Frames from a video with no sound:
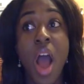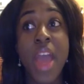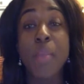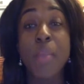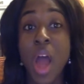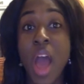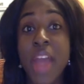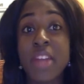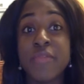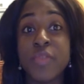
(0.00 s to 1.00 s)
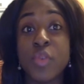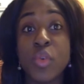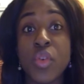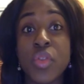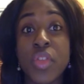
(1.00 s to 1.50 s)
I applied
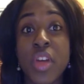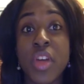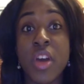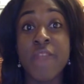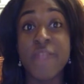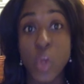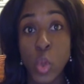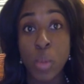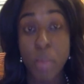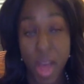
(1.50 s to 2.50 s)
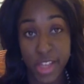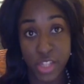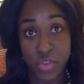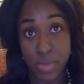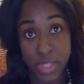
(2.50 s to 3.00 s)
for the full
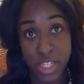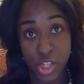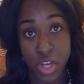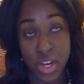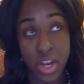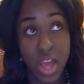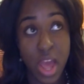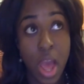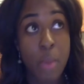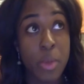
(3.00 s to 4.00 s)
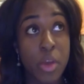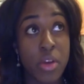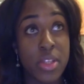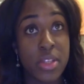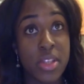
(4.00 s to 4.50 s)
bursary position
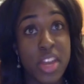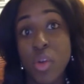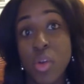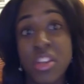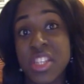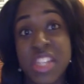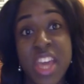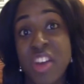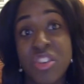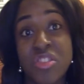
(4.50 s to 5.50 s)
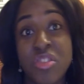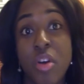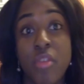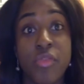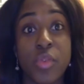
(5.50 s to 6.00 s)
because, in all honesty, I could
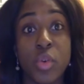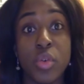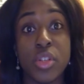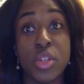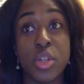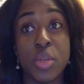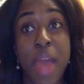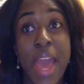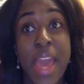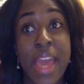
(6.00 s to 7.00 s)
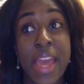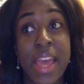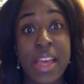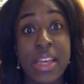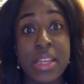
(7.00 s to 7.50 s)
not afford to pay
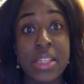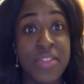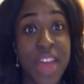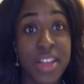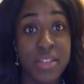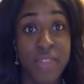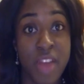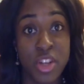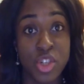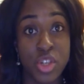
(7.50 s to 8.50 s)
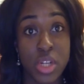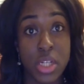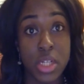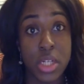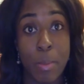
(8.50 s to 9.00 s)

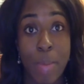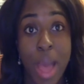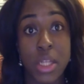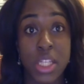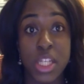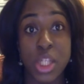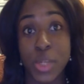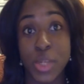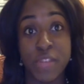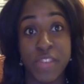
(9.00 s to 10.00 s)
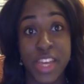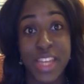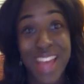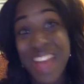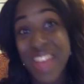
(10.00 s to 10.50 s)
£7,500 in tuition
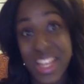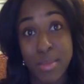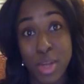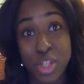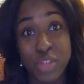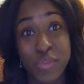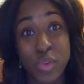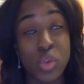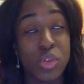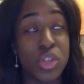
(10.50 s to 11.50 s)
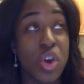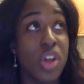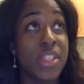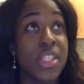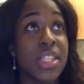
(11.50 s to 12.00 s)
fees. That's how much the full course
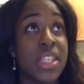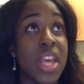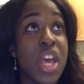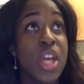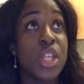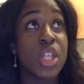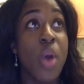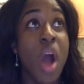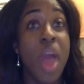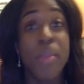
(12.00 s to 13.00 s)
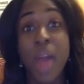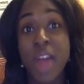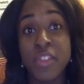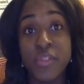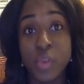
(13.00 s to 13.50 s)
costs. So I
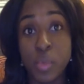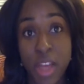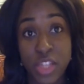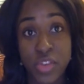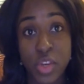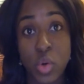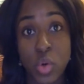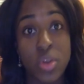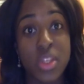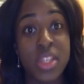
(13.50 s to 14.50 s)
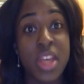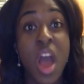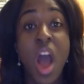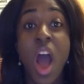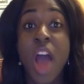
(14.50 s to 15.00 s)
applied for the full bursary course.
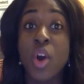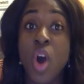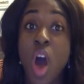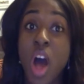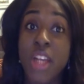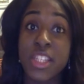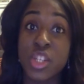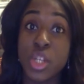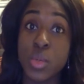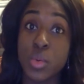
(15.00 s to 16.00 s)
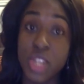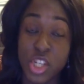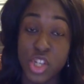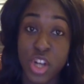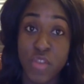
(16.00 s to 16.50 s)
I got asked to
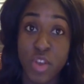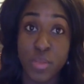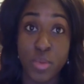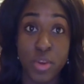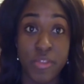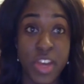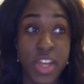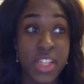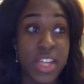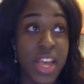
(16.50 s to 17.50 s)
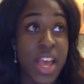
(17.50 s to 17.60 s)
audition at Rose Bruford.